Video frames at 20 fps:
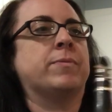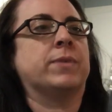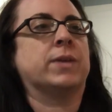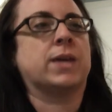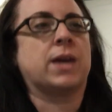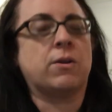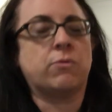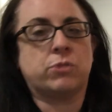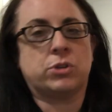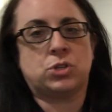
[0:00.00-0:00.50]

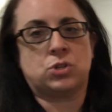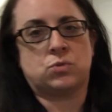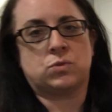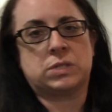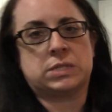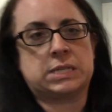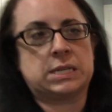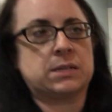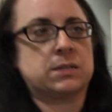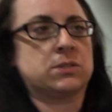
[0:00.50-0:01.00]
Okay, if we do
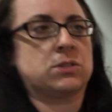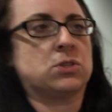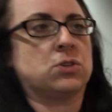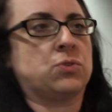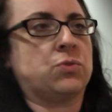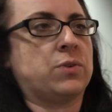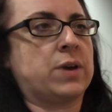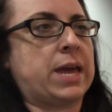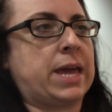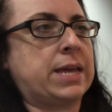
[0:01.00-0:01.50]
6
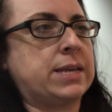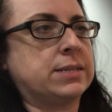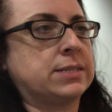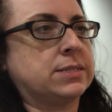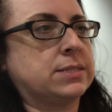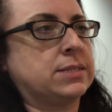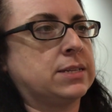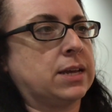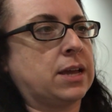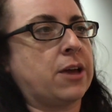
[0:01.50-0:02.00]
through 8
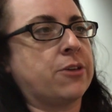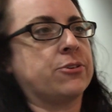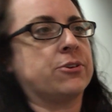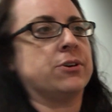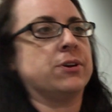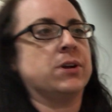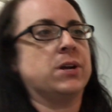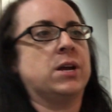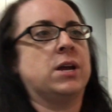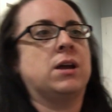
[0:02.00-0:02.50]
together,